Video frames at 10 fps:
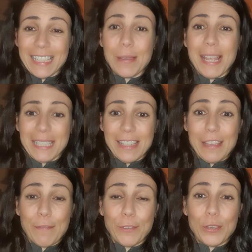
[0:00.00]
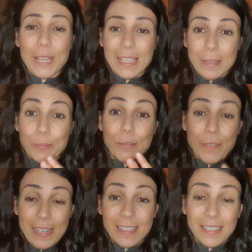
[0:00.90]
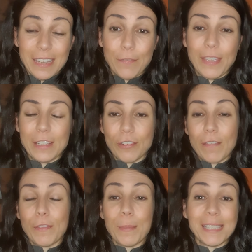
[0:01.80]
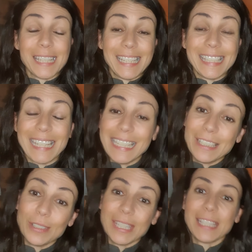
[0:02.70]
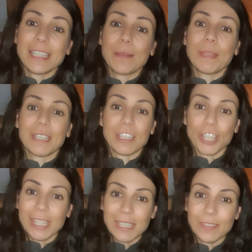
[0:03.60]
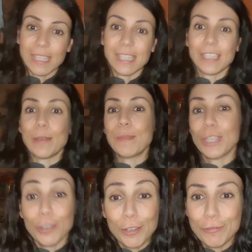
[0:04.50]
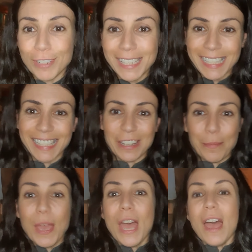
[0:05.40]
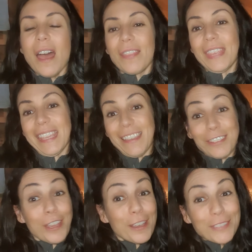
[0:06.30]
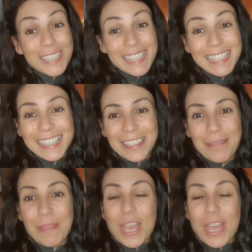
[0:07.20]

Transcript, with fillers: to add to their food as a preventative. It's great for the musculoskeletal system, the digestive system, the urinary system, the nervous system.